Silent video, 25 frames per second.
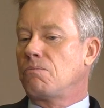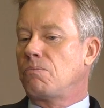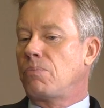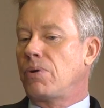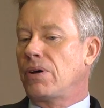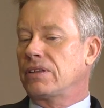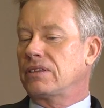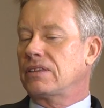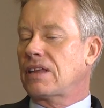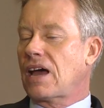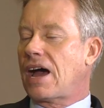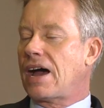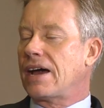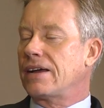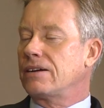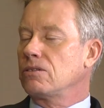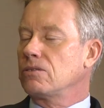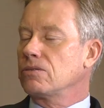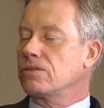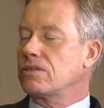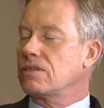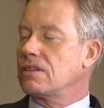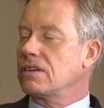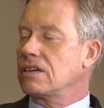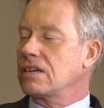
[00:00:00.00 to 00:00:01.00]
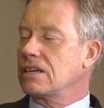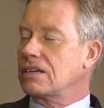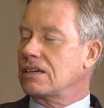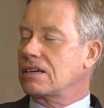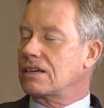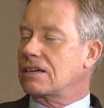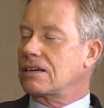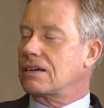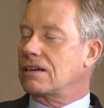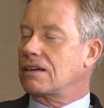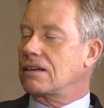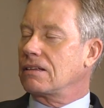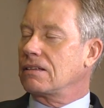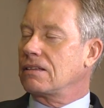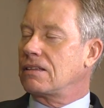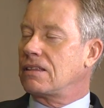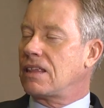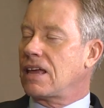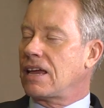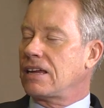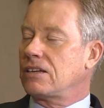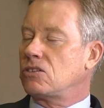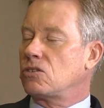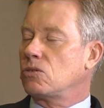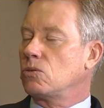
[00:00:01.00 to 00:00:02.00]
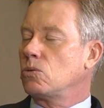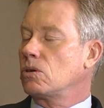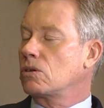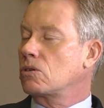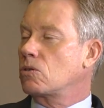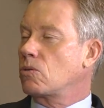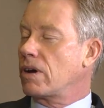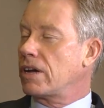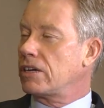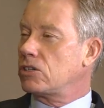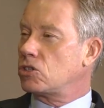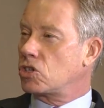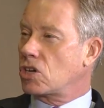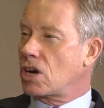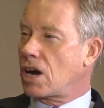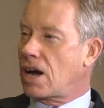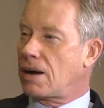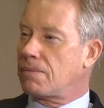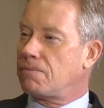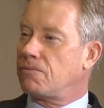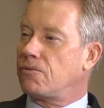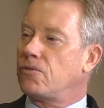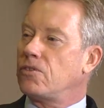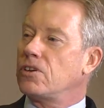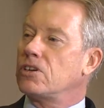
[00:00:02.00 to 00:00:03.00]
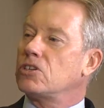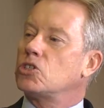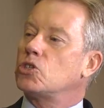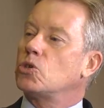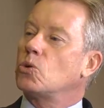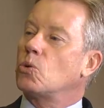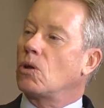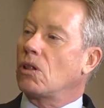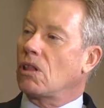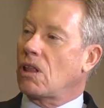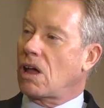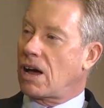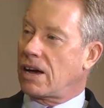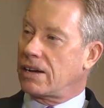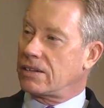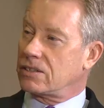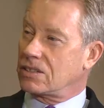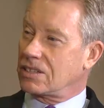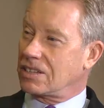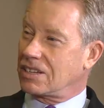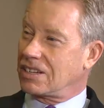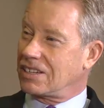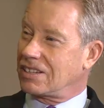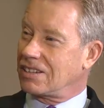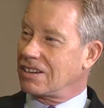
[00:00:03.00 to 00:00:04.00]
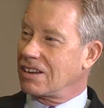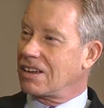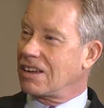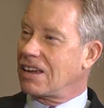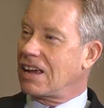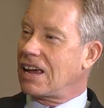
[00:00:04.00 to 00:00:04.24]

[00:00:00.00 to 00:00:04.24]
but I don't think they do a great job visualizing